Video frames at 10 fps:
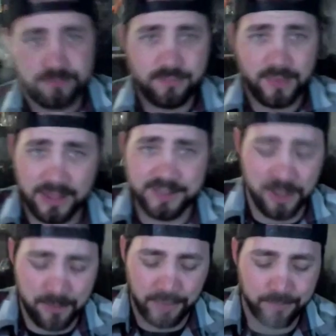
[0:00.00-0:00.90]
That's
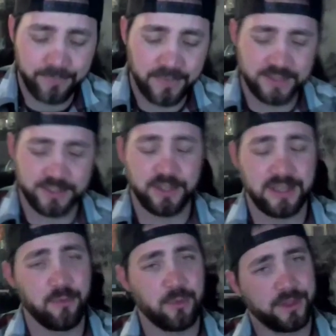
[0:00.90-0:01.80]
yummy. That is good.
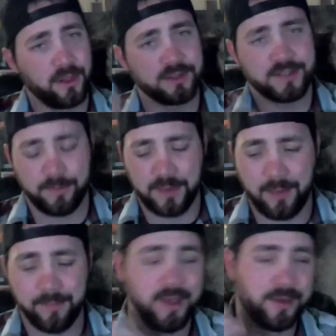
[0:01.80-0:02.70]
Even with the lung top
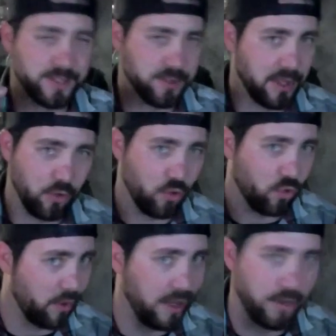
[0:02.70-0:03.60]
cap, still getting
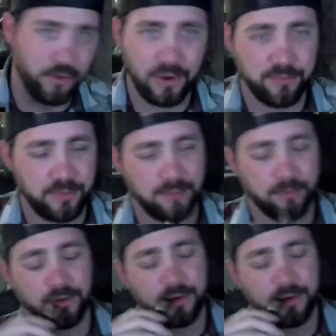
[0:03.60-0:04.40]
great, great flavor.